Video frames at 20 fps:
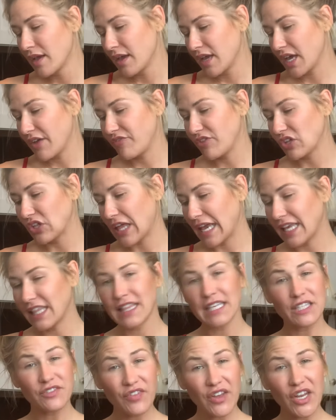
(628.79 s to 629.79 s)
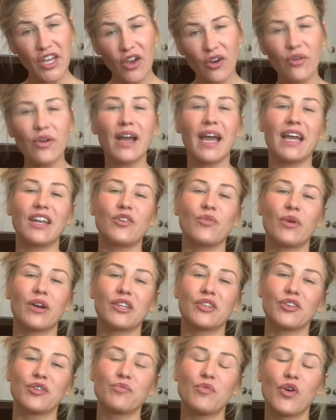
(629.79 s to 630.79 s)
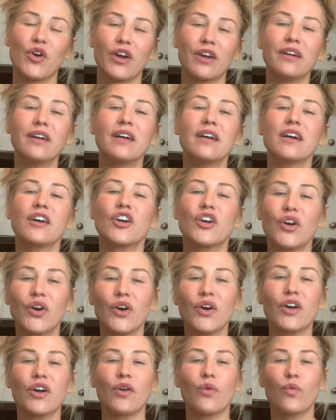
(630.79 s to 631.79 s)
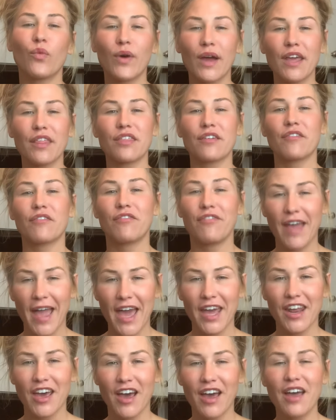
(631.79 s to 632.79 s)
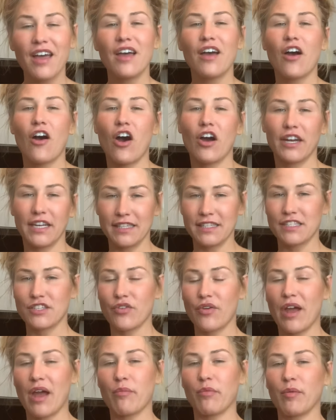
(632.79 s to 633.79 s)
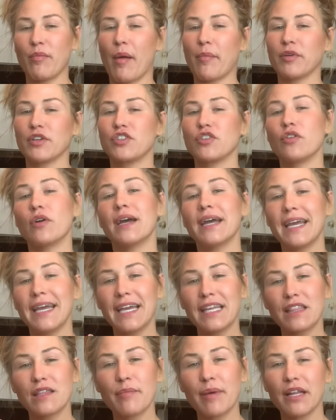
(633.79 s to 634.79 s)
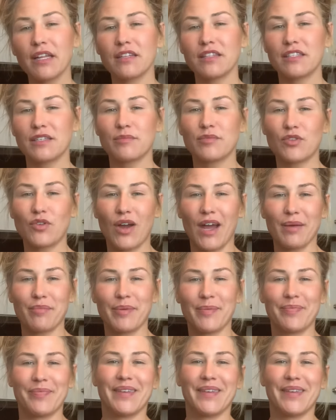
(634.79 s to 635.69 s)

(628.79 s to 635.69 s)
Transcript: if you like this video and you want to learn more, Cook with Vanna on Instagram. Remember to hit the bell and subscribe.